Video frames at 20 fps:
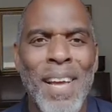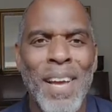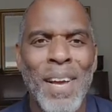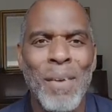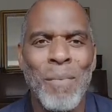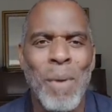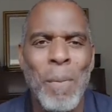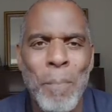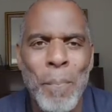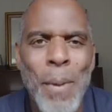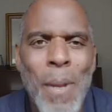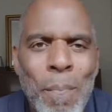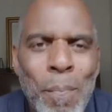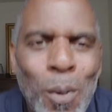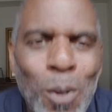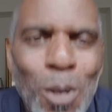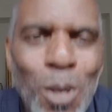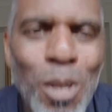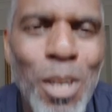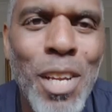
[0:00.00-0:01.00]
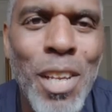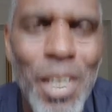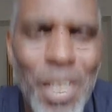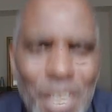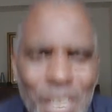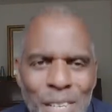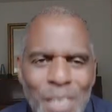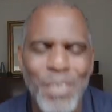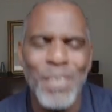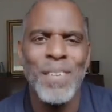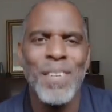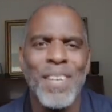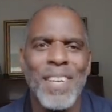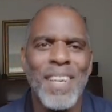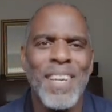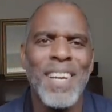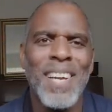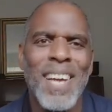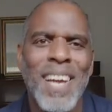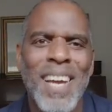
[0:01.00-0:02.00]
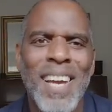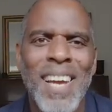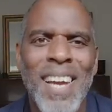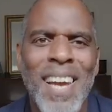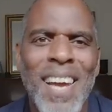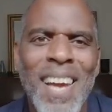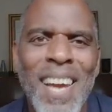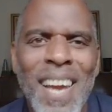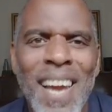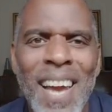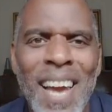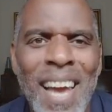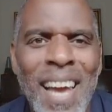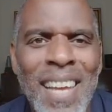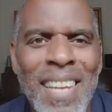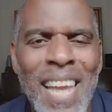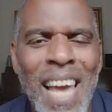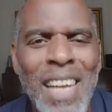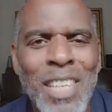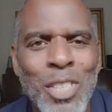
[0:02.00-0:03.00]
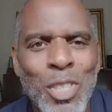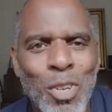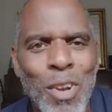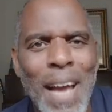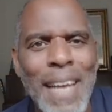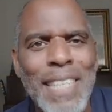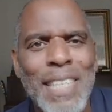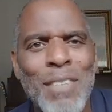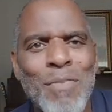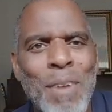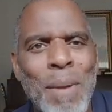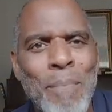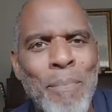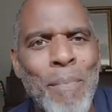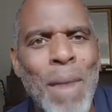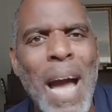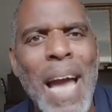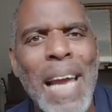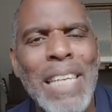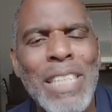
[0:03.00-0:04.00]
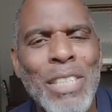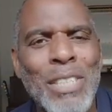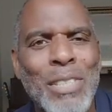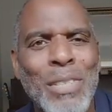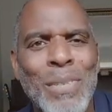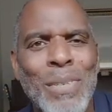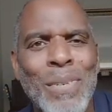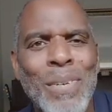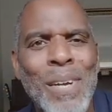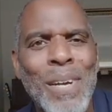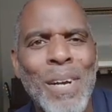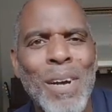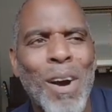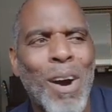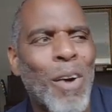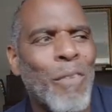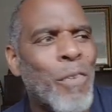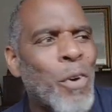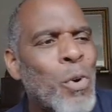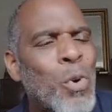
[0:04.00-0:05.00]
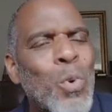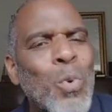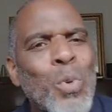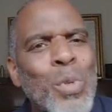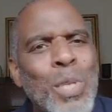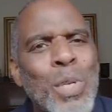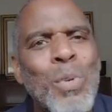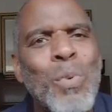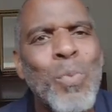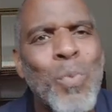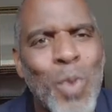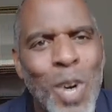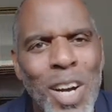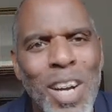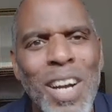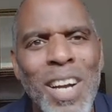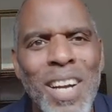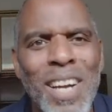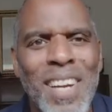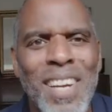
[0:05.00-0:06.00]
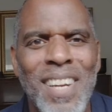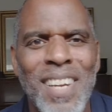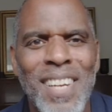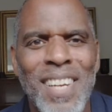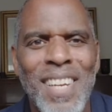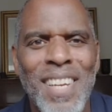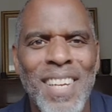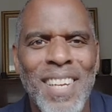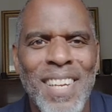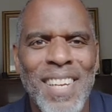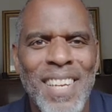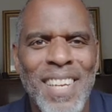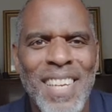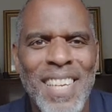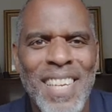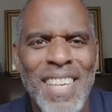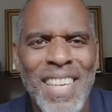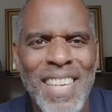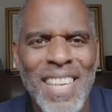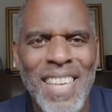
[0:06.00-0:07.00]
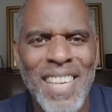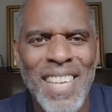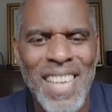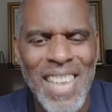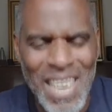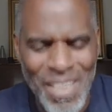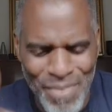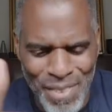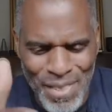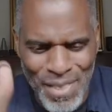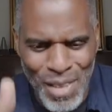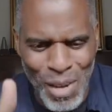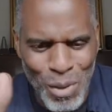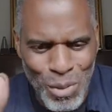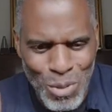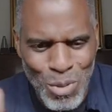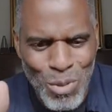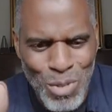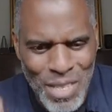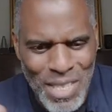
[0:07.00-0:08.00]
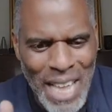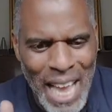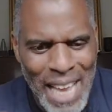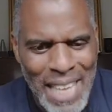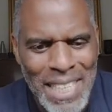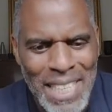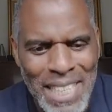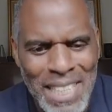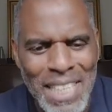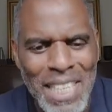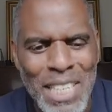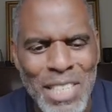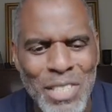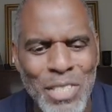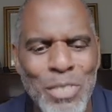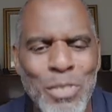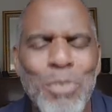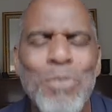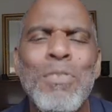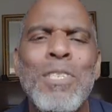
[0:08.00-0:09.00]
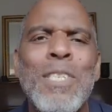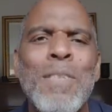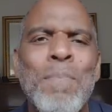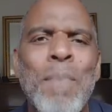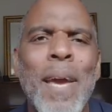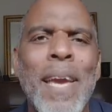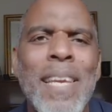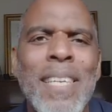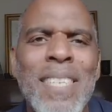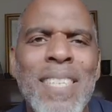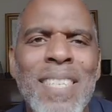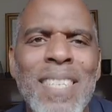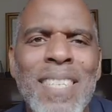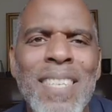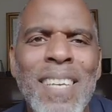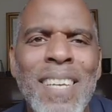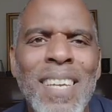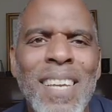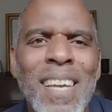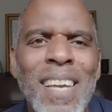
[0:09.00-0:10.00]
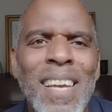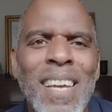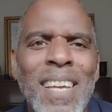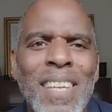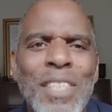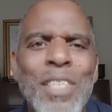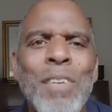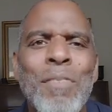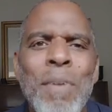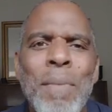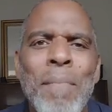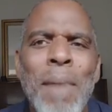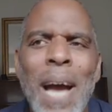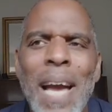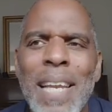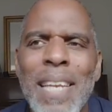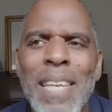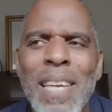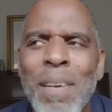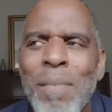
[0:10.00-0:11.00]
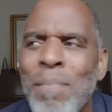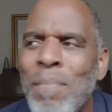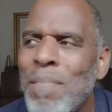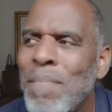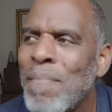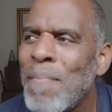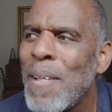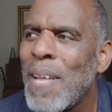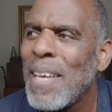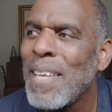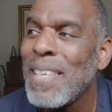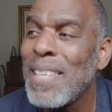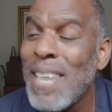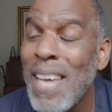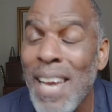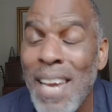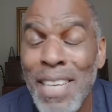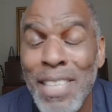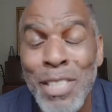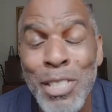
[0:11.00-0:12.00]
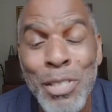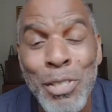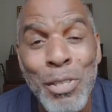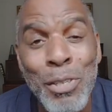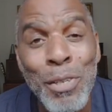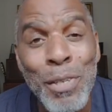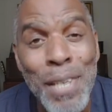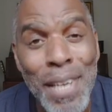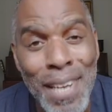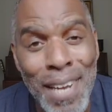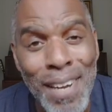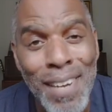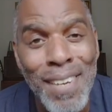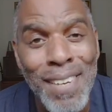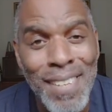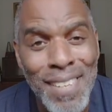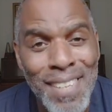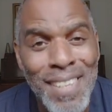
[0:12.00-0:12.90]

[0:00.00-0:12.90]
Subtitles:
When people look at you and try to remind you of who you were, even though you stand in this new space, you remind them, yeah, it's true, you know.